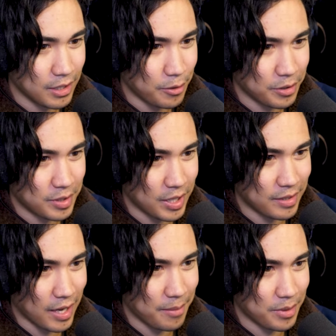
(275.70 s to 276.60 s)
You can take
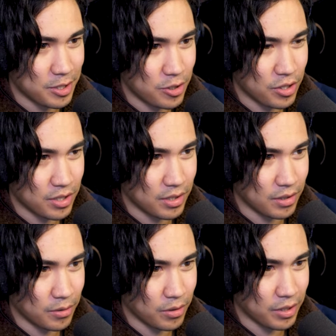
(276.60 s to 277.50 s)
damage
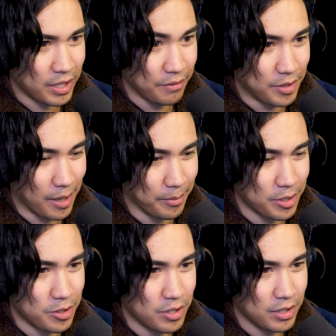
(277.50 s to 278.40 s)
or give
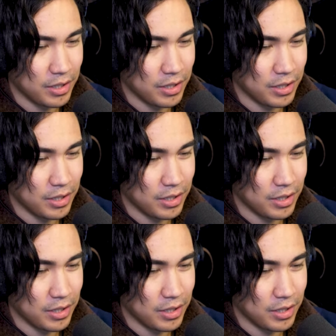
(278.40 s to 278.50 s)
damage